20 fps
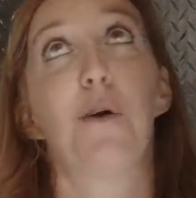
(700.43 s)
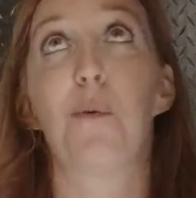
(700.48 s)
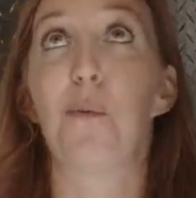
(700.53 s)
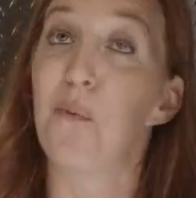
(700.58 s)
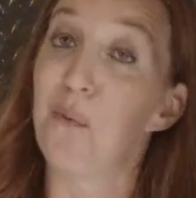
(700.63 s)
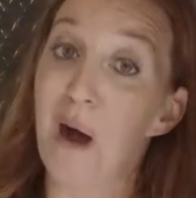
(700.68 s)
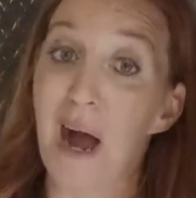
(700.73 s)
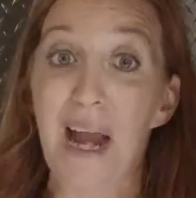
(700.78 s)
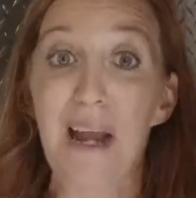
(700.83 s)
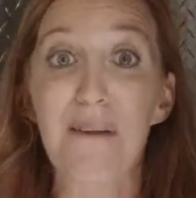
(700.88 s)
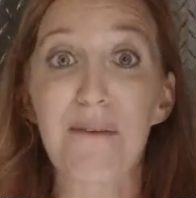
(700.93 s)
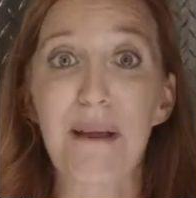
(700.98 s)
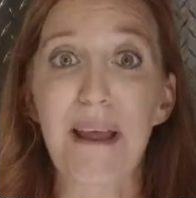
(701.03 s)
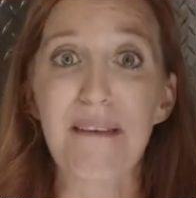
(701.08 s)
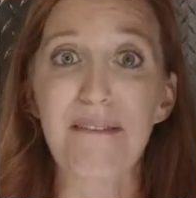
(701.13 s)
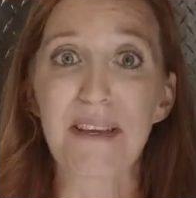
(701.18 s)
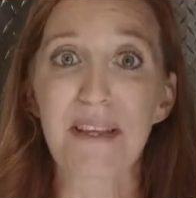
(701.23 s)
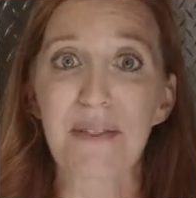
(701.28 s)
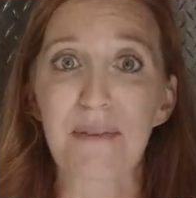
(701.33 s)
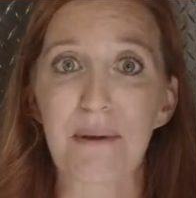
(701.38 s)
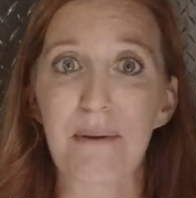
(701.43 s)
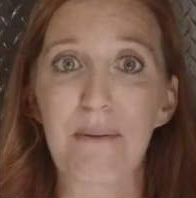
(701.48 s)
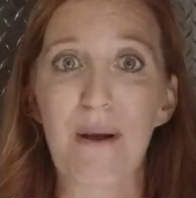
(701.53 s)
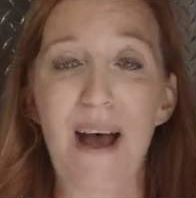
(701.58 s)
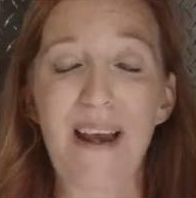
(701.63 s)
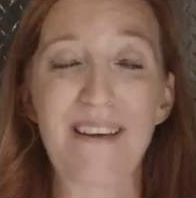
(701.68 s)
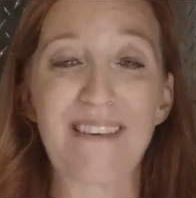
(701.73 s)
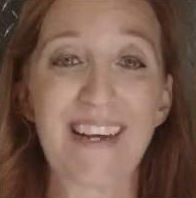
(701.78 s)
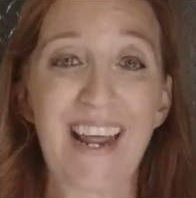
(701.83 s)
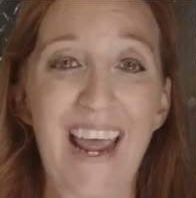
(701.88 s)
Why are we having 3
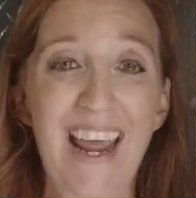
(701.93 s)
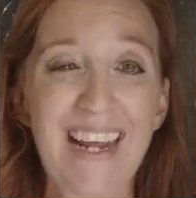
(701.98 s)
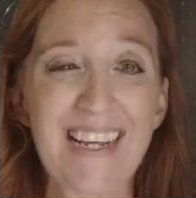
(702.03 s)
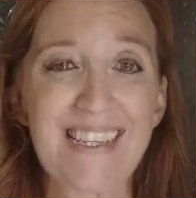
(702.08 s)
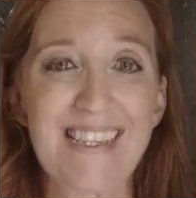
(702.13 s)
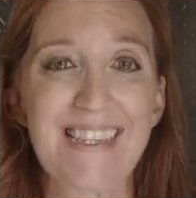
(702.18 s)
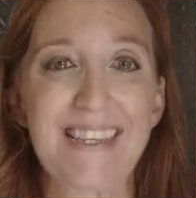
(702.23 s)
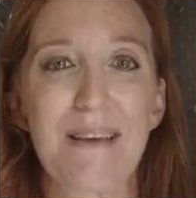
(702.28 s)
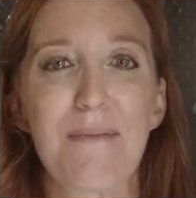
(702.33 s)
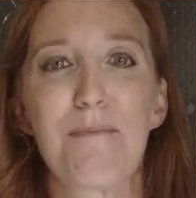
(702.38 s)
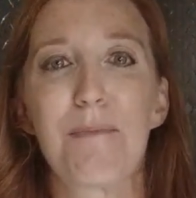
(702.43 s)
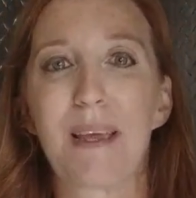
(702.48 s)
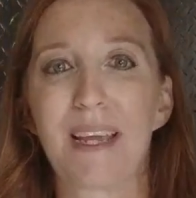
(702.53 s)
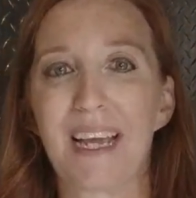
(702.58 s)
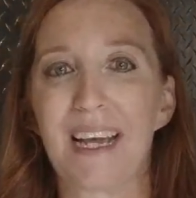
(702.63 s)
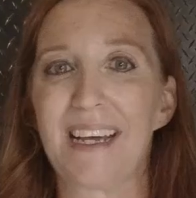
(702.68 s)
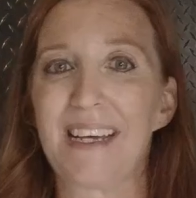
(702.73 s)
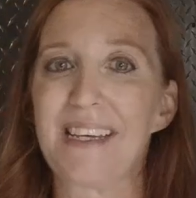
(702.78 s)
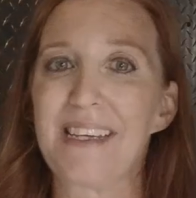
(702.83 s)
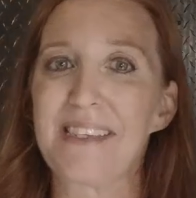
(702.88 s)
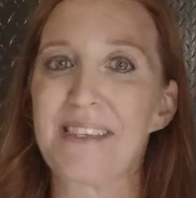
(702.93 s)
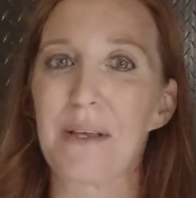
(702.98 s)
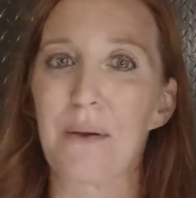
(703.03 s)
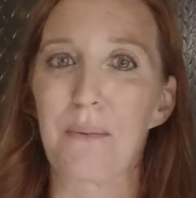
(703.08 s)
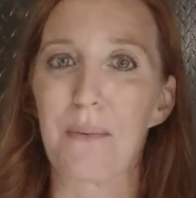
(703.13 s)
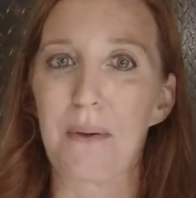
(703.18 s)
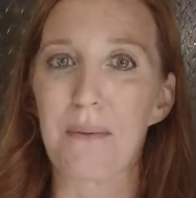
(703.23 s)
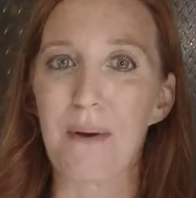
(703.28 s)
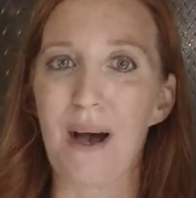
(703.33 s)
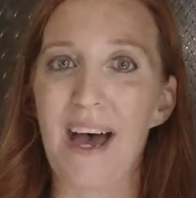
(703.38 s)
water tanks? Because
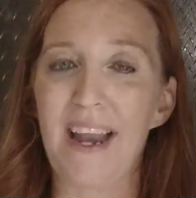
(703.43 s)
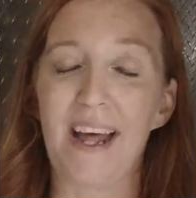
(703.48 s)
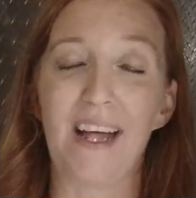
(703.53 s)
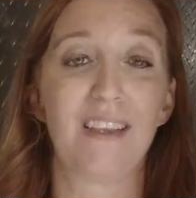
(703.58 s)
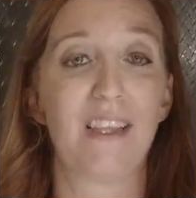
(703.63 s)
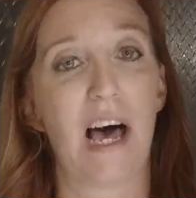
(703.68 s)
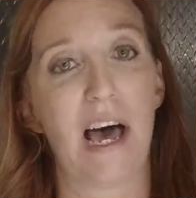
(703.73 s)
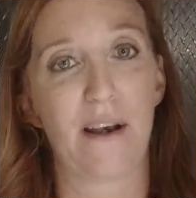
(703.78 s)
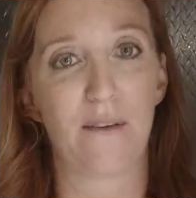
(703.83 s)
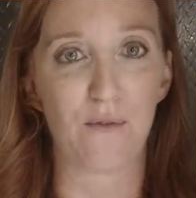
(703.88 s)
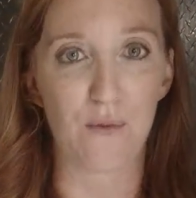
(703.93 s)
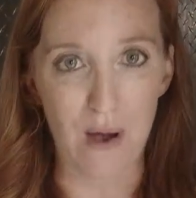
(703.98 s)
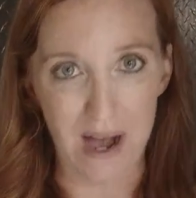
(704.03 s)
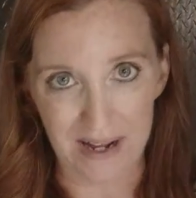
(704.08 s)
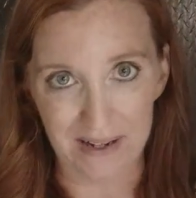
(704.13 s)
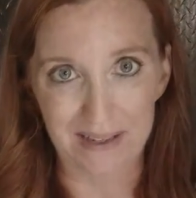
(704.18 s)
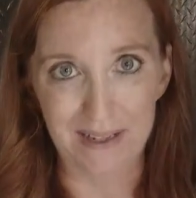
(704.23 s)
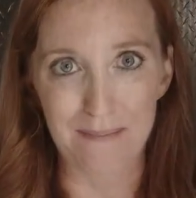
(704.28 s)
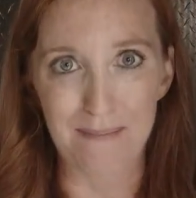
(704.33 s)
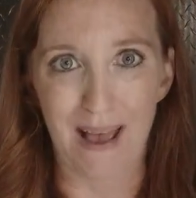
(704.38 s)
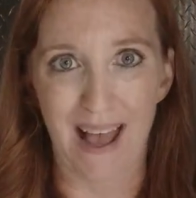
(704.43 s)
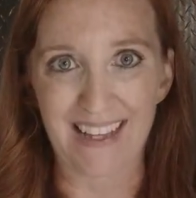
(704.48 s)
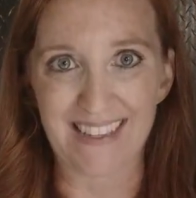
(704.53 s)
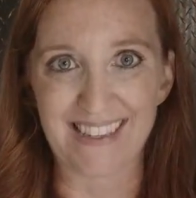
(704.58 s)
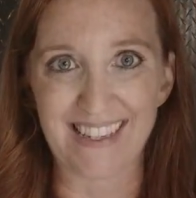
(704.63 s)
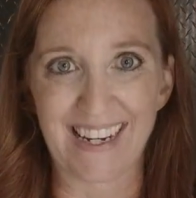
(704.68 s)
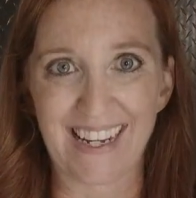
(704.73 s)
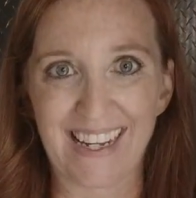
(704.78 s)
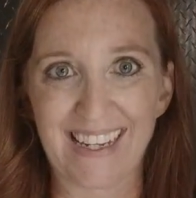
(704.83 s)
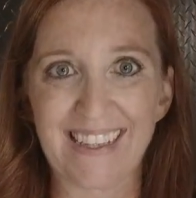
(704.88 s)
we want a lot of water
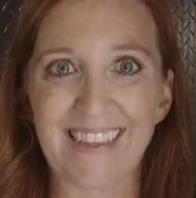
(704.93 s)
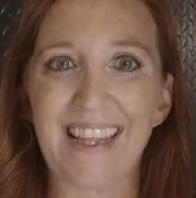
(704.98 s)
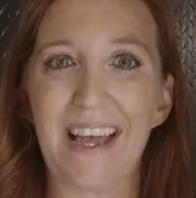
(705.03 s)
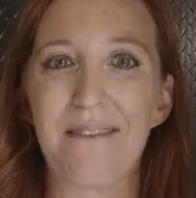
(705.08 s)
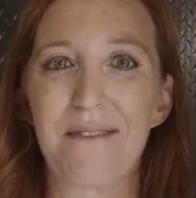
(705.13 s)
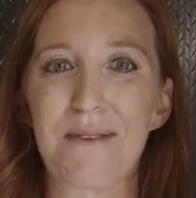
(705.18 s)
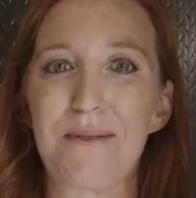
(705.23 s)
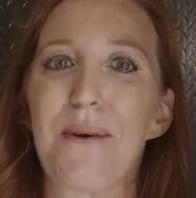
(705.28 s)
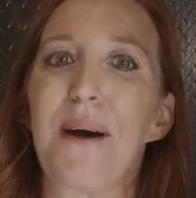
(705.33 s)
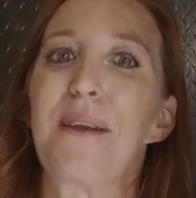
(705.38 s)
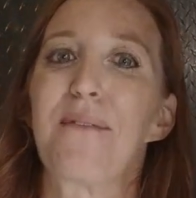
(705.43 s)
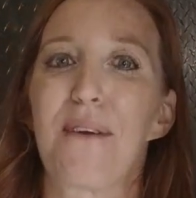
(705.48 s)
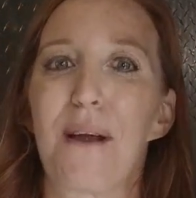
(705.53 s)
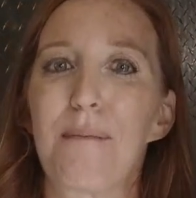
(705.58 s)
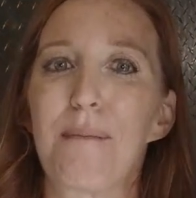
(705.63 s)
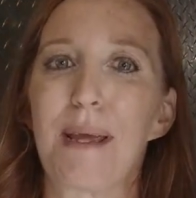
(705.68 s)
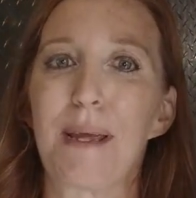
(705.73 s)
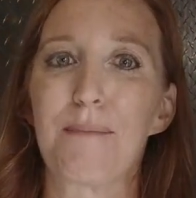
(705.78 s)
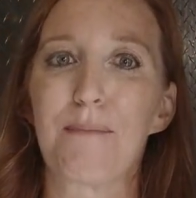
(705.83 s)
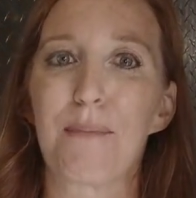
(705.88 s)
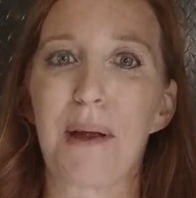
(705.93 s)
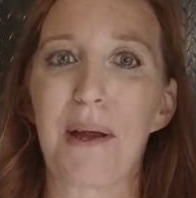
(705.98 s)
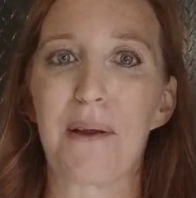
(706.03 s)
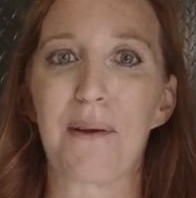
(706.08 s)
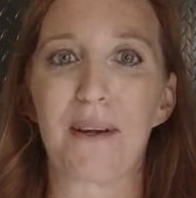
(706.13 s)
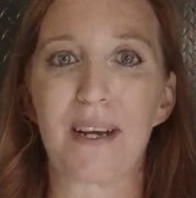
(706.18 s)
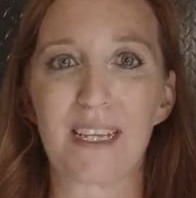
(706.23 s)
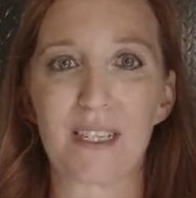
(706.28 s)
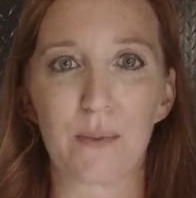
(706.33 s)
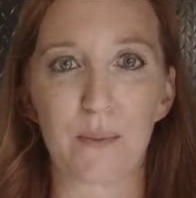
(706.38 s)
capacity. That was one of our main
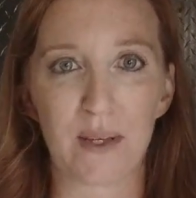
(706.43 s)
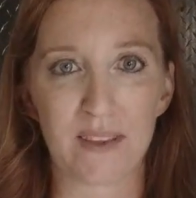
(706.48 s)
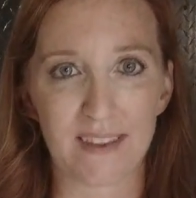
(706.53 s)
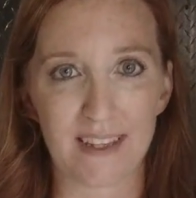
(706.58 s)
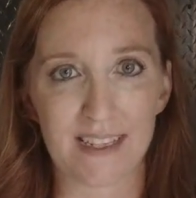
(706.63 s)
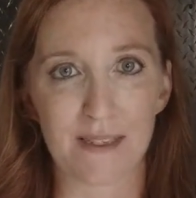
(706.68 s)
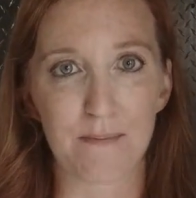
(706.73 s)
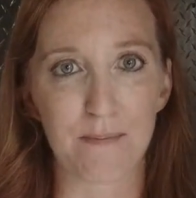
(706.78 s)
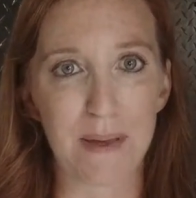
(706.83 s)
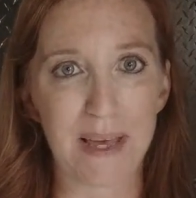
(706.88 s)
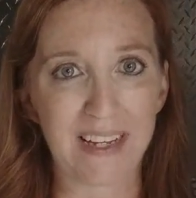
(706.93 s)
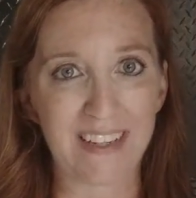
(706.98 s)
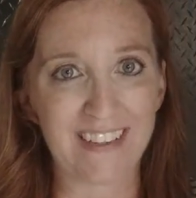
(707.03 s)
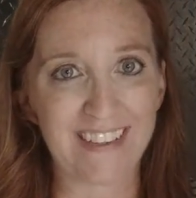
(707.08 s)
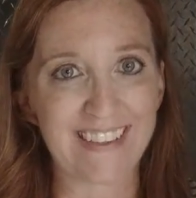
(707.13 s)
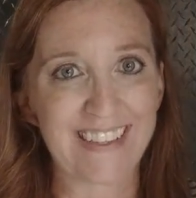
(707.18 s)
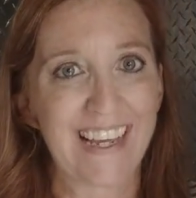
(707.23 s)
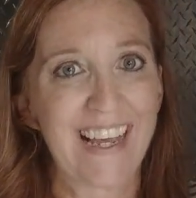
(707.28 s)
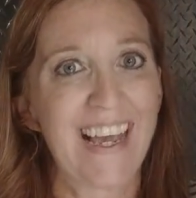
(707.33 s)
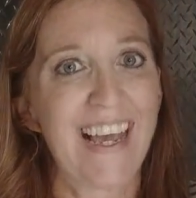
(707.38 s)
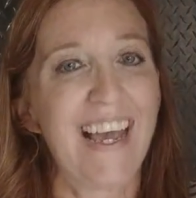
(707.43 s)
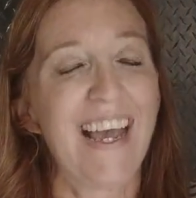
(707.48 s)
priorities with this build.